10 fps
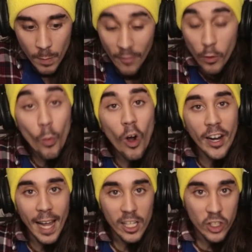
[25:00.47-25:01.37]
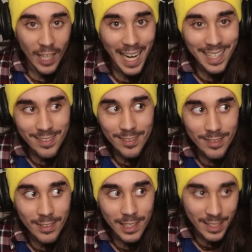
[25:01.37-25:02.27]
For one, actually, I can
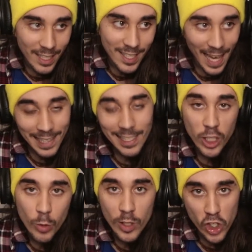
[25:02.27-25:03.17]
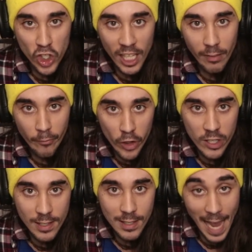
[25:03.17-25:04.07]
detect human shit
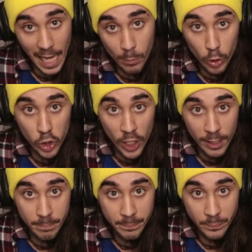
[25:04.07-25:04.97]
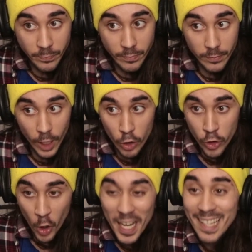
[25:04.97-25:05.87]
versus animal shit.
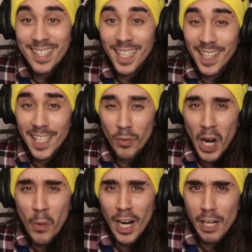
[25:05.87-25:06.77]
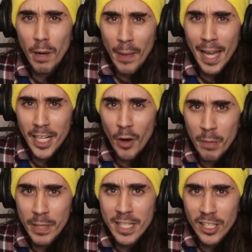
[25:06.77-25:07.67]
So instantly, when I went out on my patio,
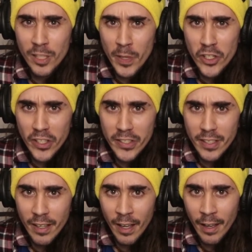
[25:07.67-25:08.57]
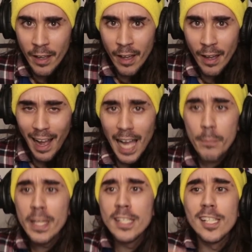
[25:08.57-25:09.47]
I'd be suspicious. I'd
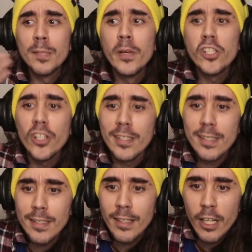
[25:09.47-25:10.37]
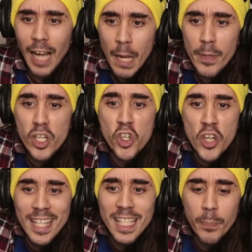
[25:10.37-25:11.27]
be suspicious. I'd be
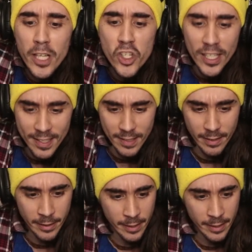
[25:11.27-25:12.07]
shit-spicious.